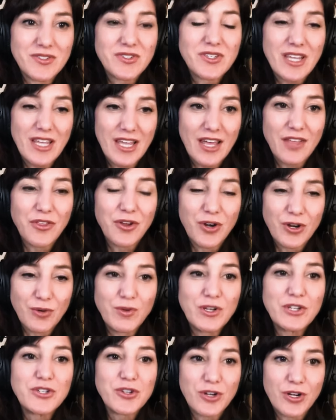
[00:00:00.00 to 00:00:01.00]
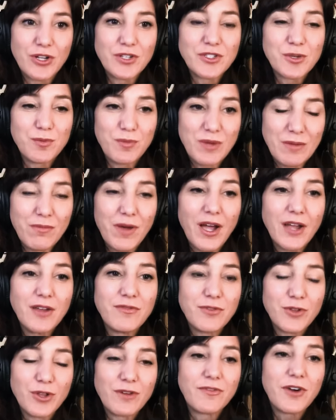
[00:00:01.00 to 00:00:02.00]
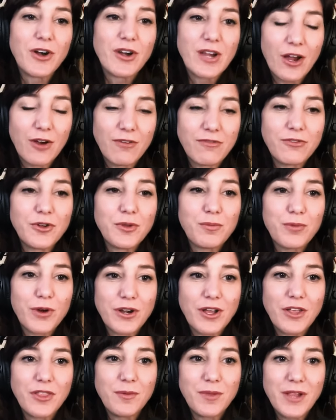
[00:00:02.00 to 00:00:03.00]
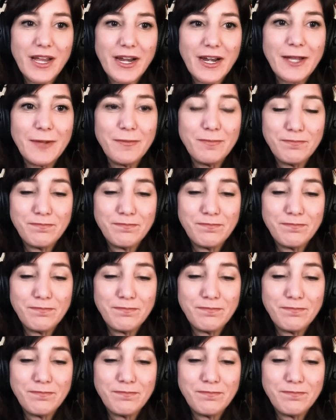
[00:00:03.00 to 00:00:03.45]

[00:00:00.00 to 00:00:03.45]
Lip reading: together, and we should also be mindful of our footprint on the planet.